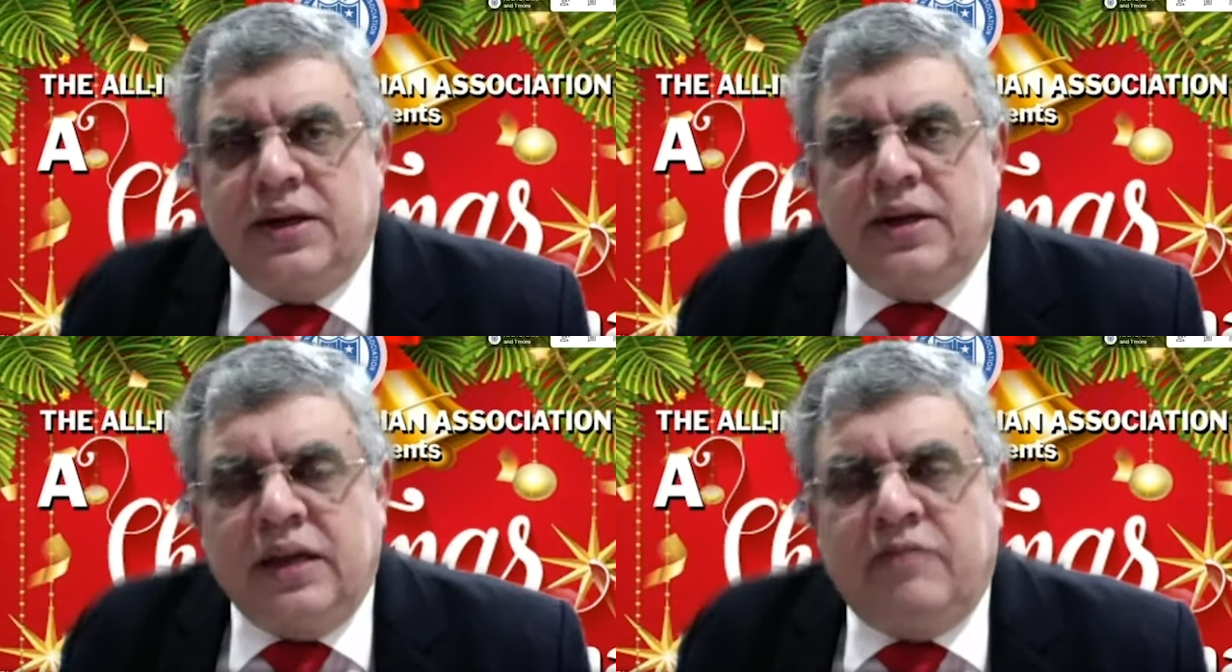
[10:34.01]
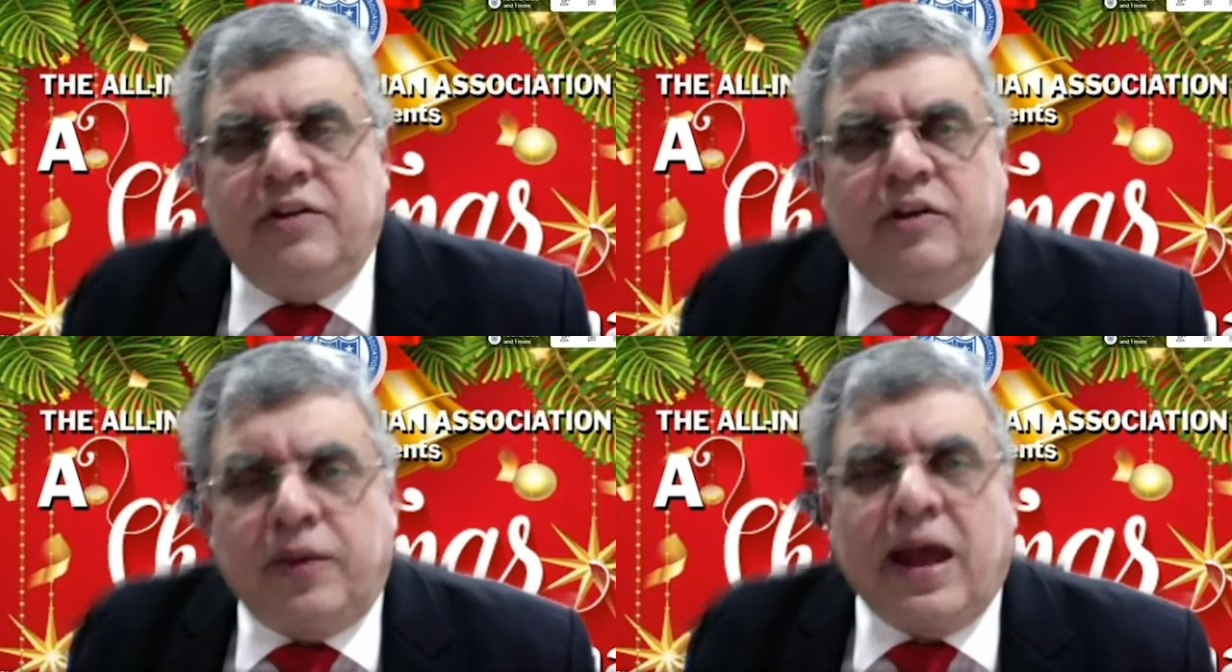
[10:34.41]
Even
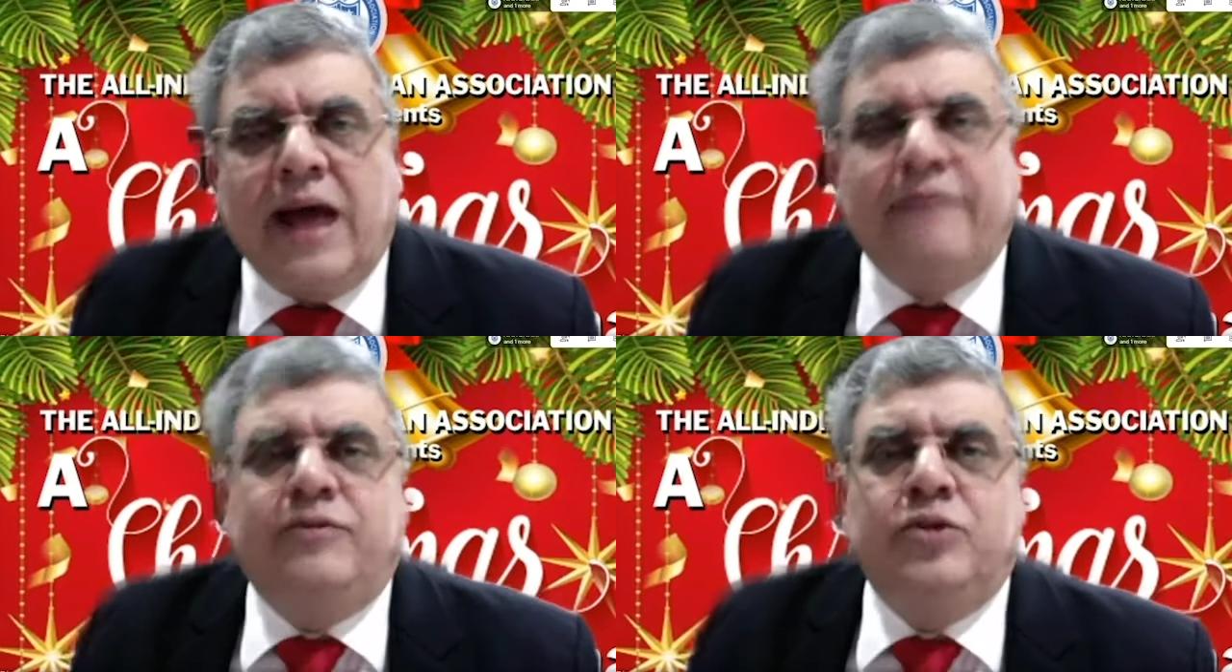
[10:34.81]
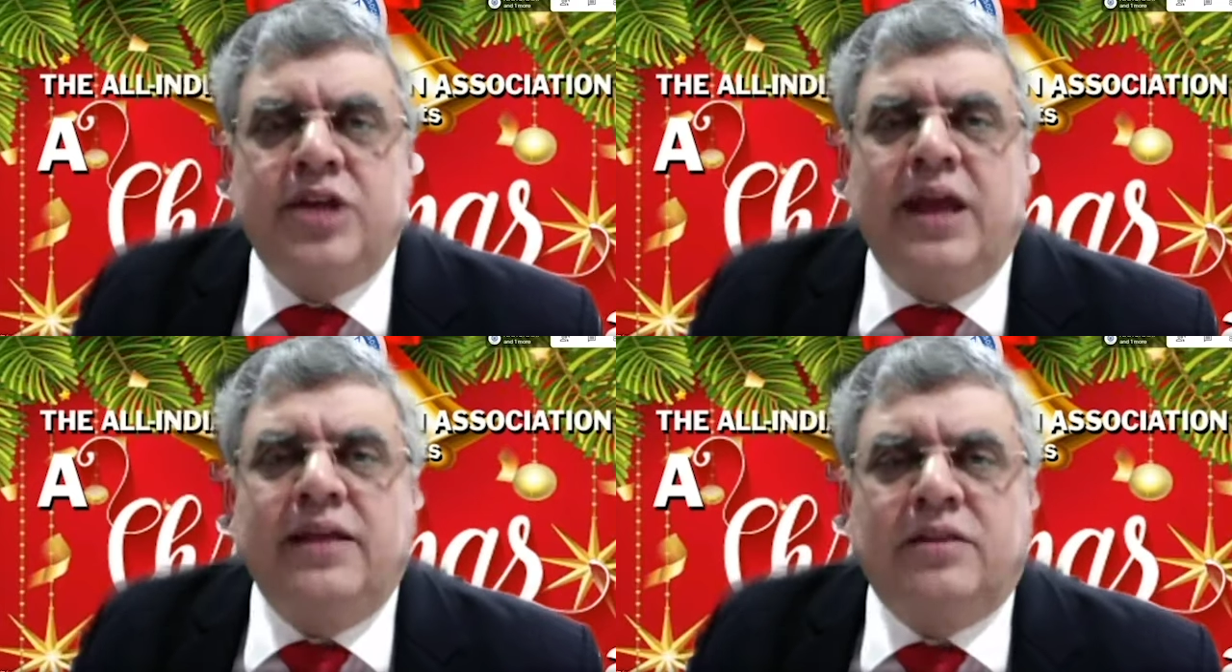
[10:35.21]
if we have to
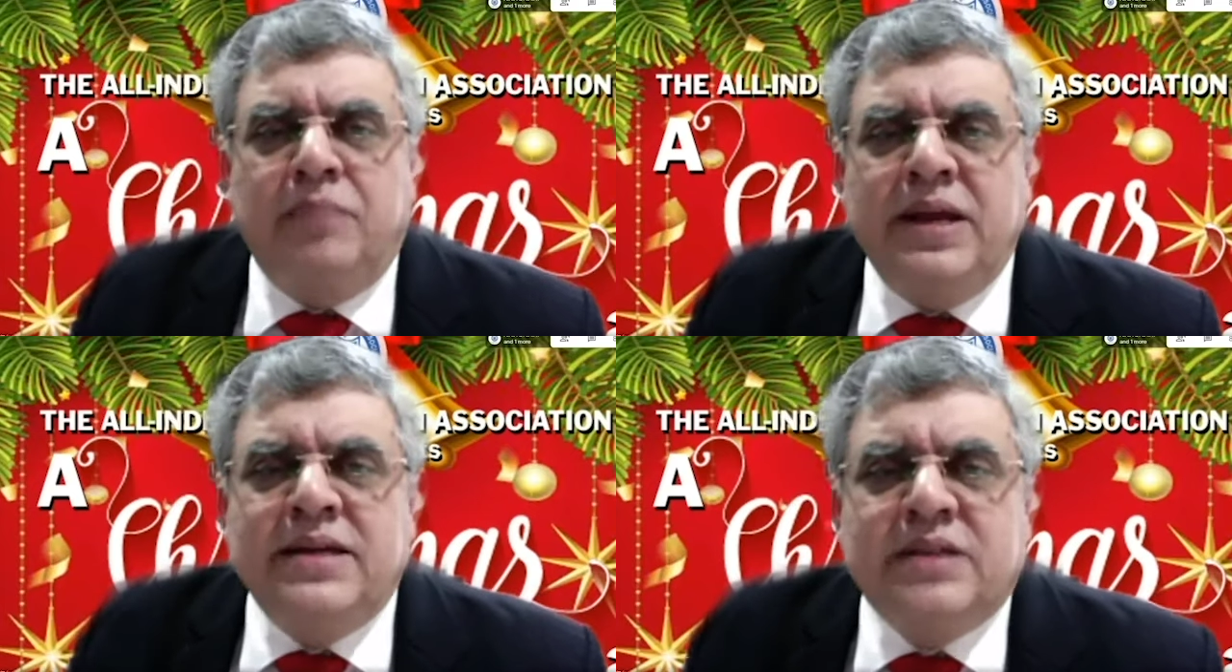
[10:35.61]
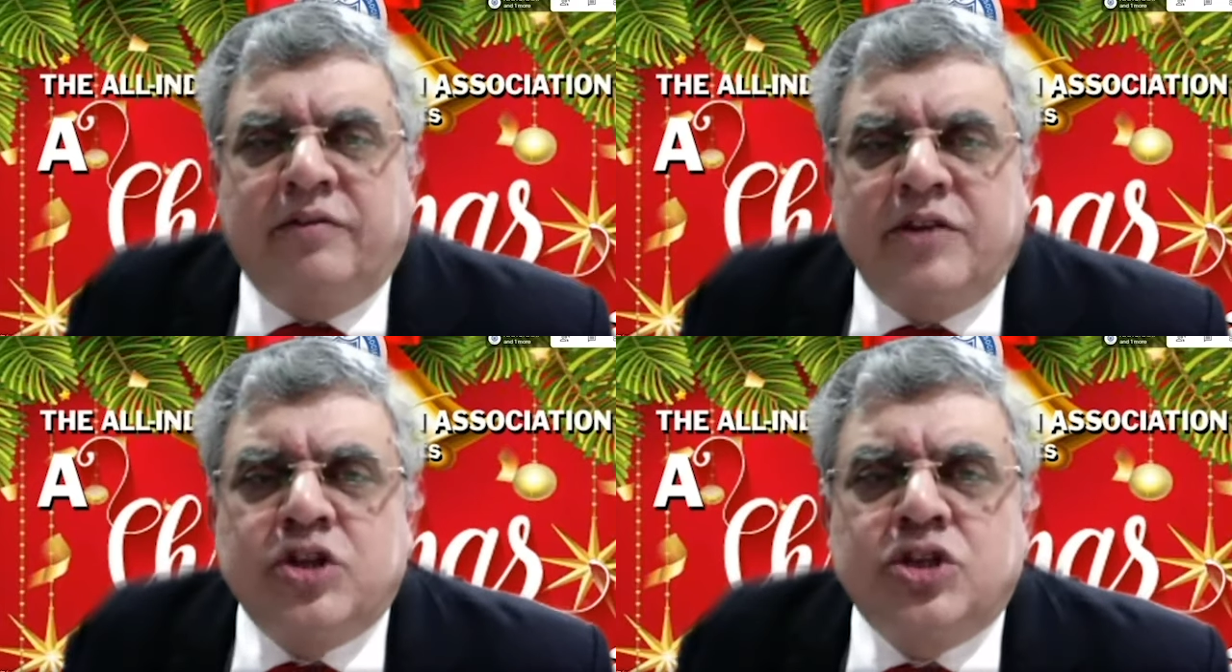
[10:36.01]
take the meat and
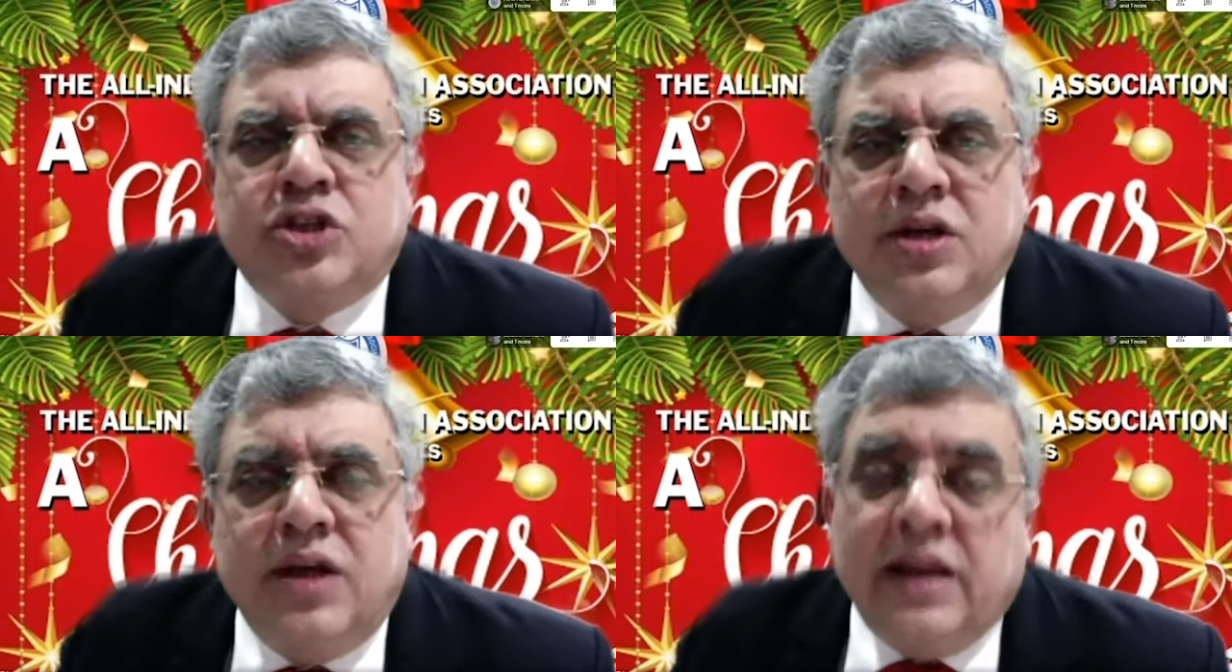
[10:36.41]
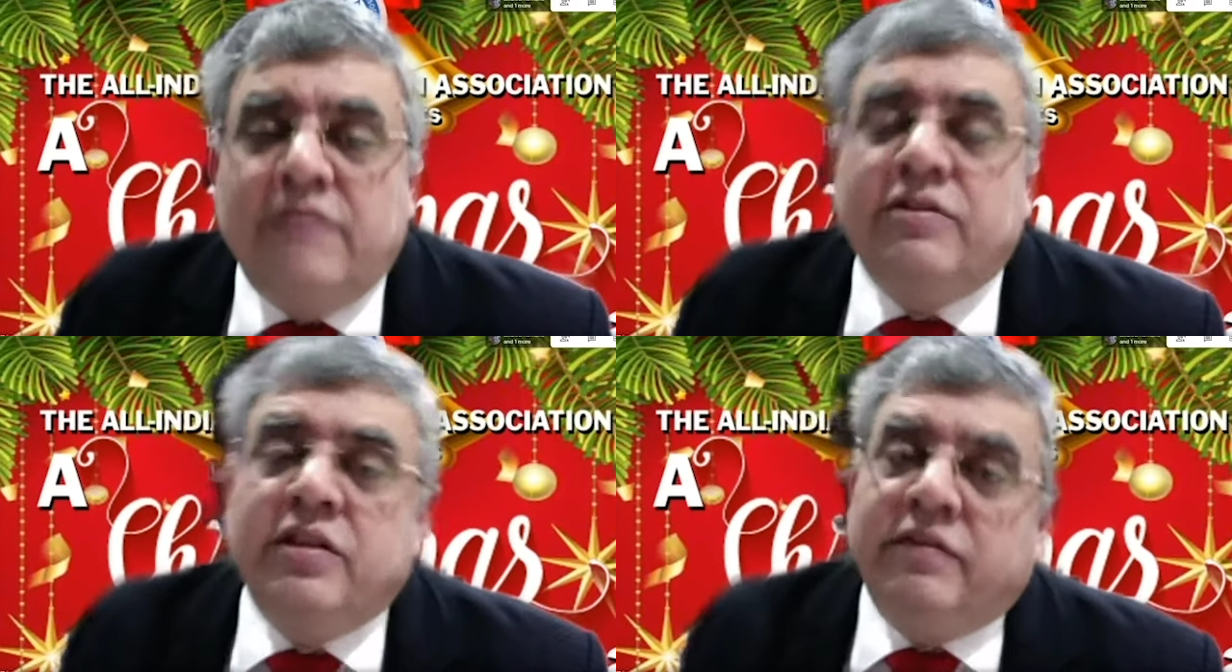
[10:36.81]
fish and even
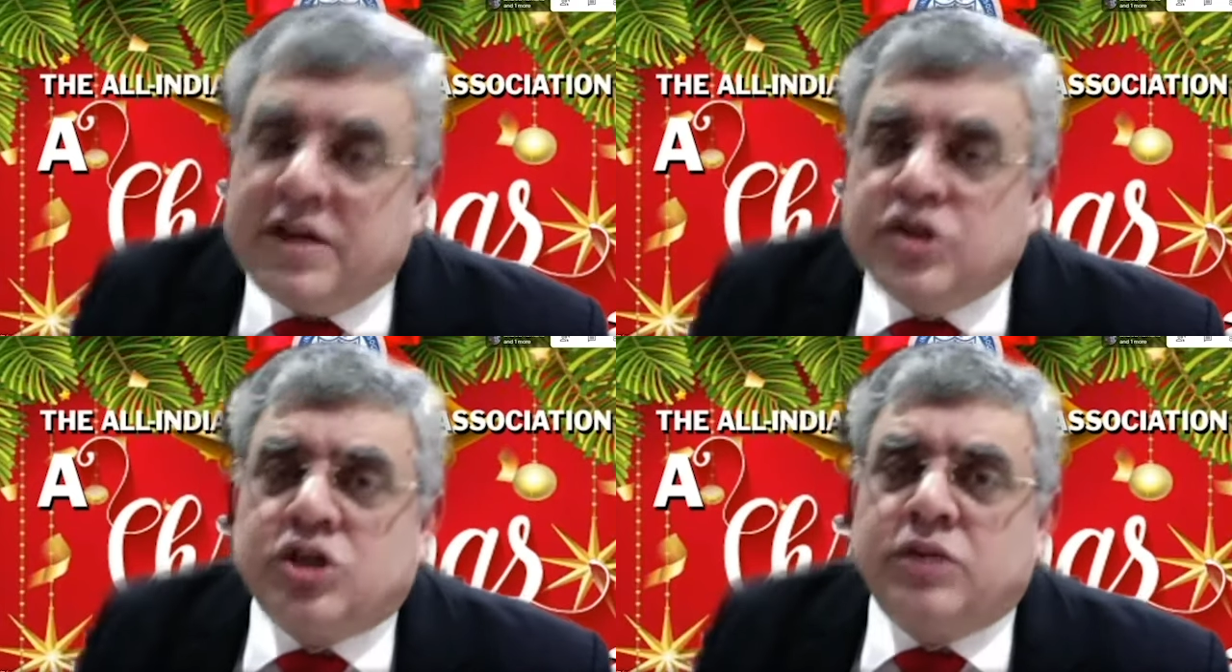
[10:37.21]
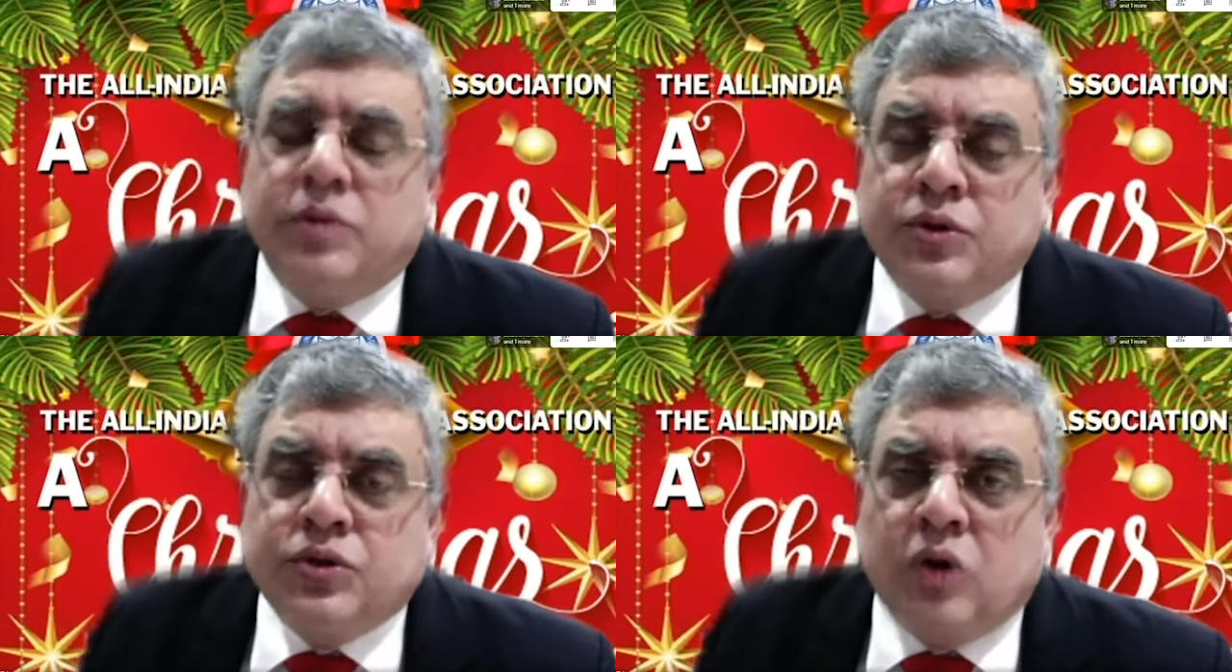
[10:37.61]
the
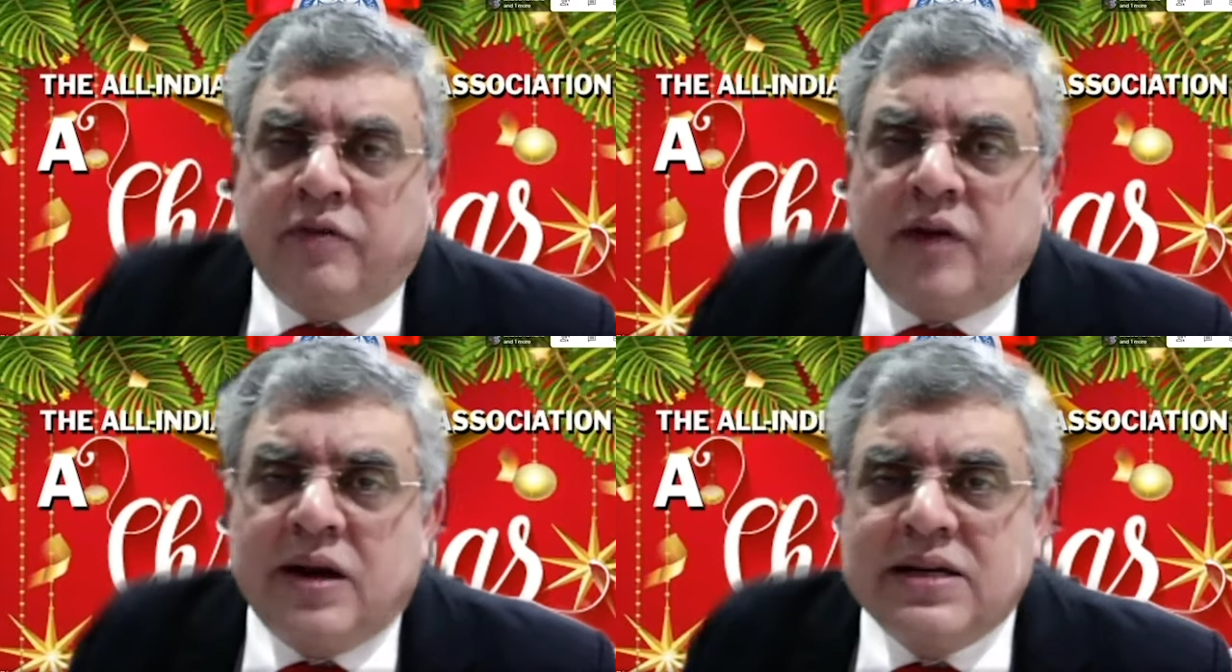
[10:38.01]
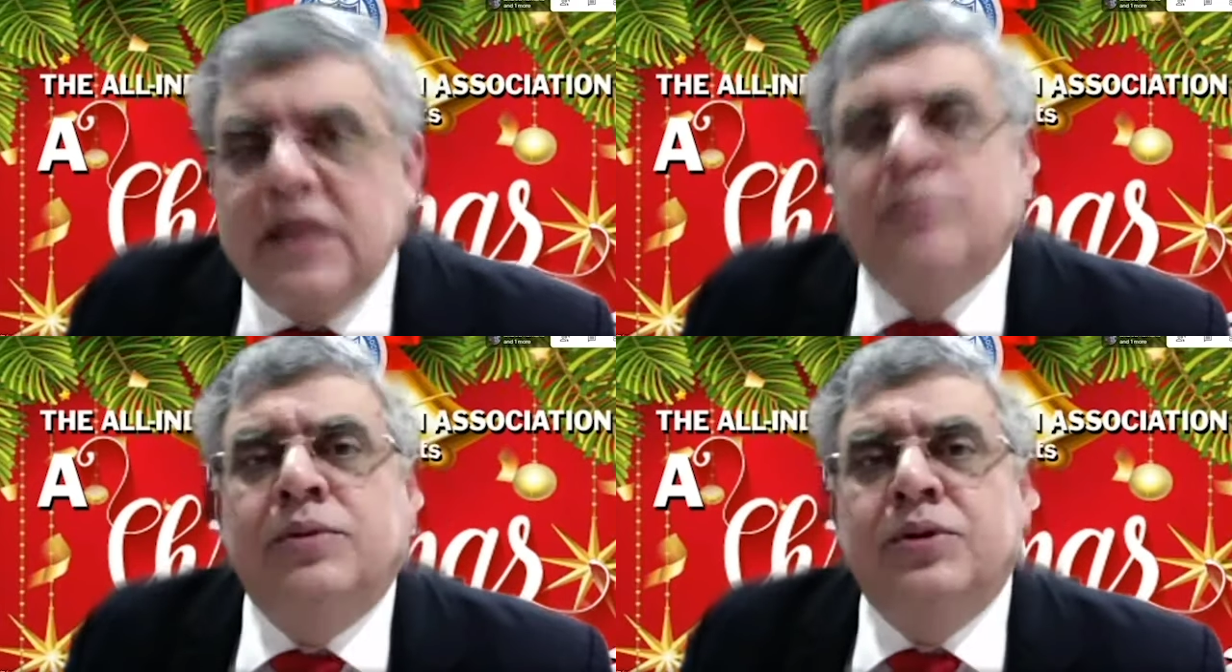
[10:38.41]
vegetables off our
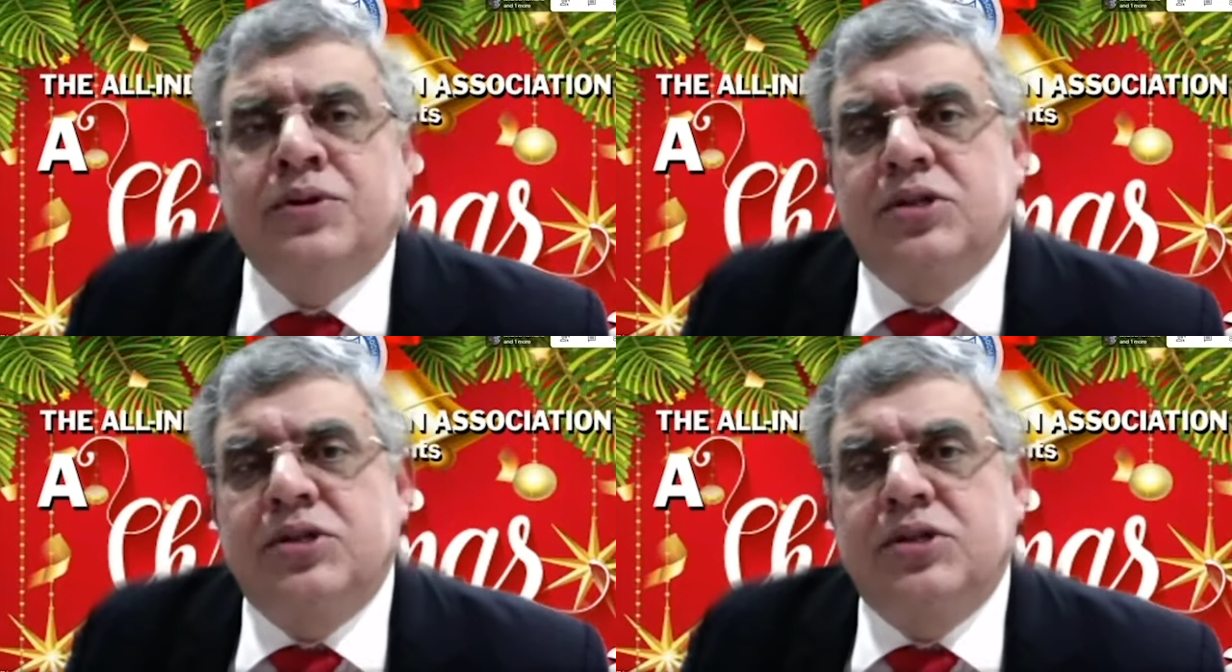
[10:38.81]
tables